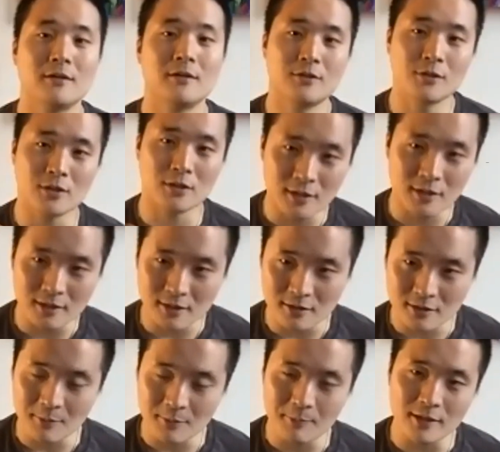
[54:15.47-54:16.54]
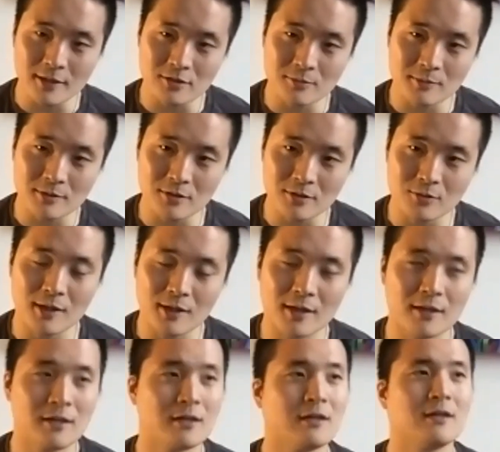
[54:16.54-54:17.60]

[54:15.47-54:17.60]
You can look at this in a pessimistic way.